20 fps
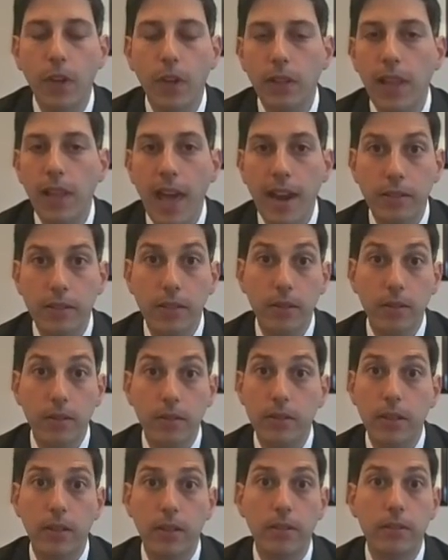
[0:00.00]
latitude
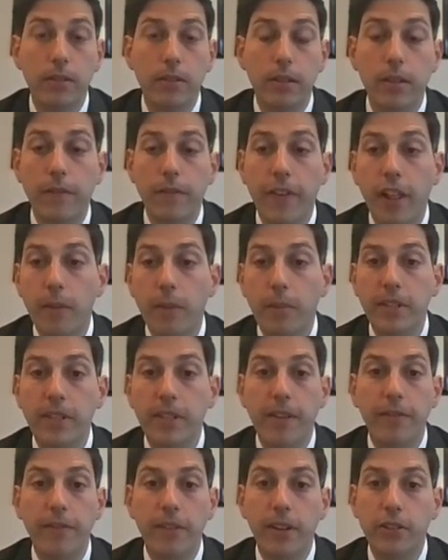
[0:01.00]
to develop a
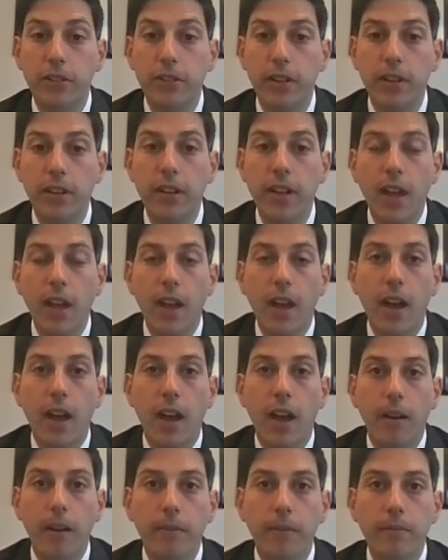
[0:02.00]
definition.
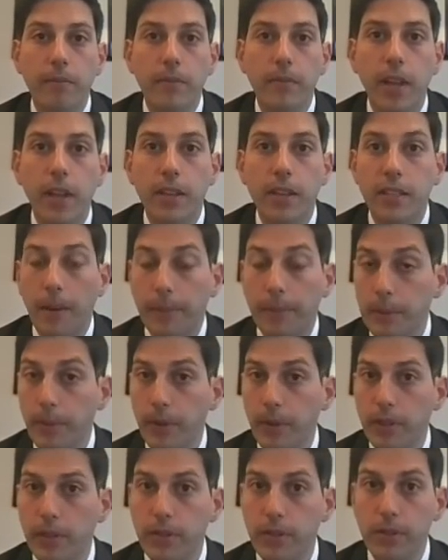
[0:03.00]

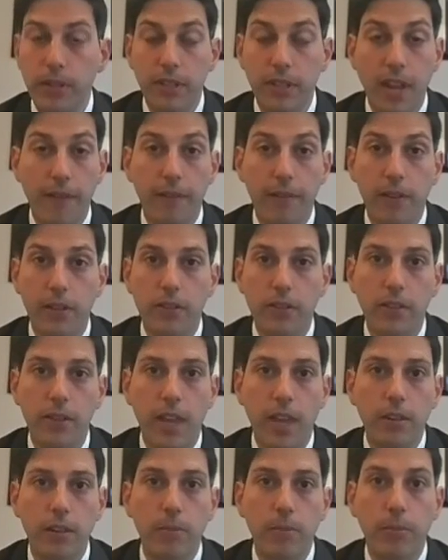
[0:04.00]
Acceptable to use the definition
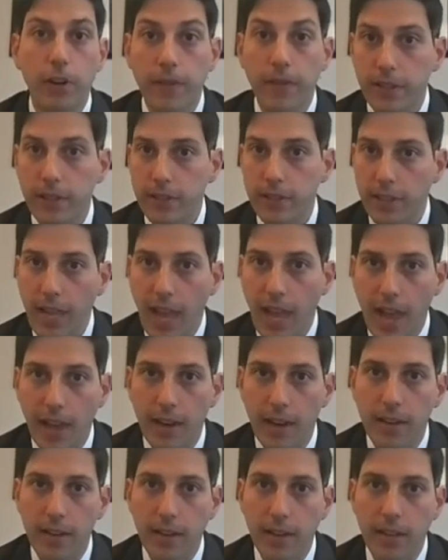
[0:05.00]
that you previously
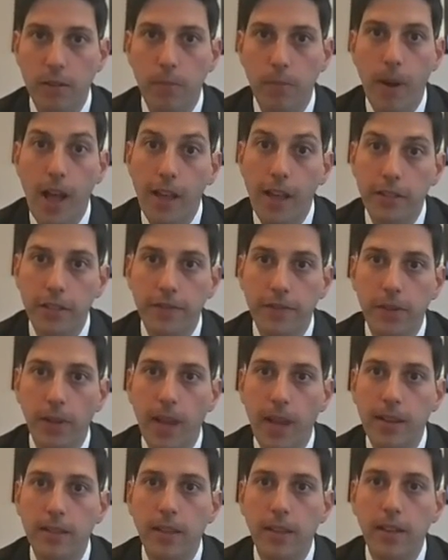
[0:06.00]
had in your policy if
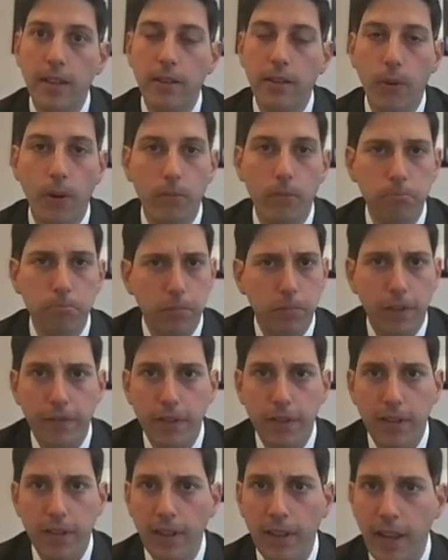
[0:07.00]
you liked it, or if
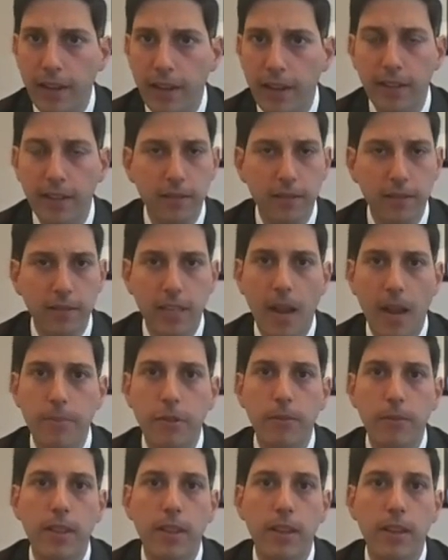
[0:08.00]
you didn't like it, time
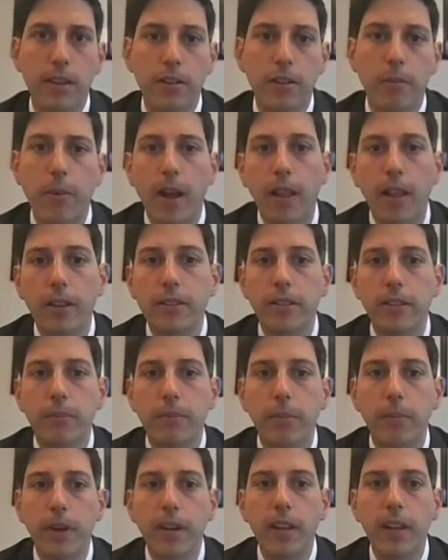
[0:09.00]
to rethink your policy.
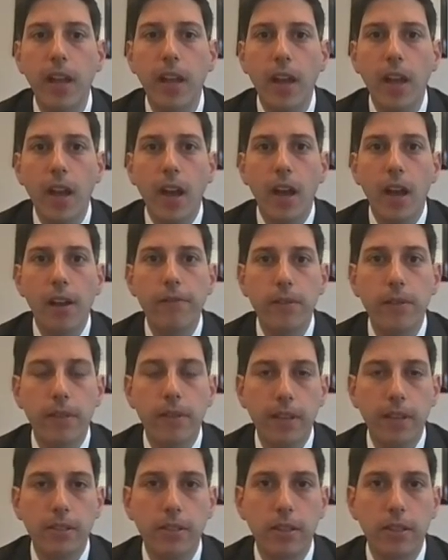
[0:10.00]
But a few
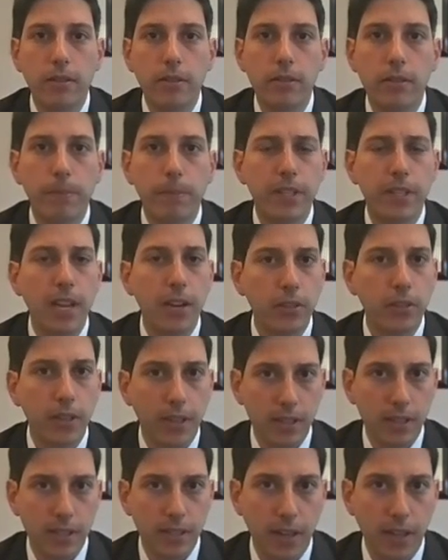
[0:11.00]
things to
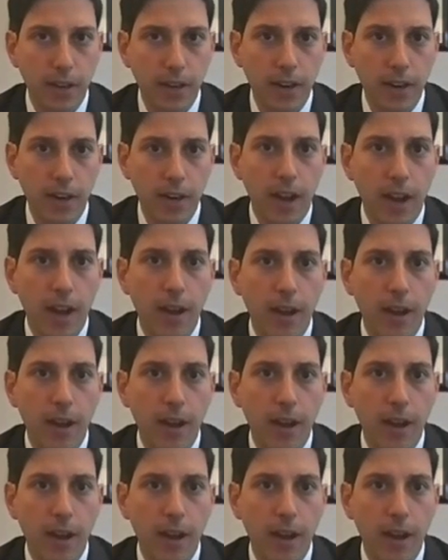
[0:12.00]
potentially consider,